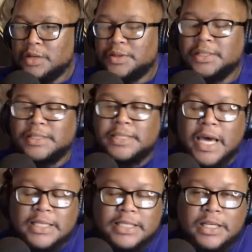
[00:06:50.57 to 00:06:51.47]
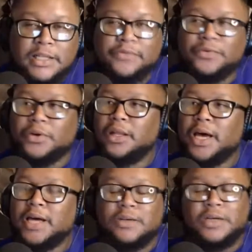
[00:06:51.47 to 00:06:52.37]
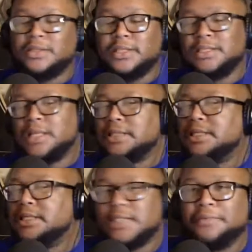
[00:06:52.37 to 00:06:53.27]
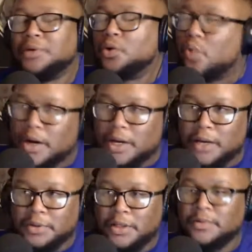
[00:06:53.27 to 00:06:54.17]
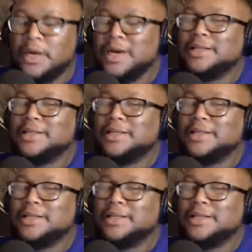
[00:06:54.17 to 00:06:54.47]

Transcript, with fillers: The debt ceiling for the last since 1971, I believe,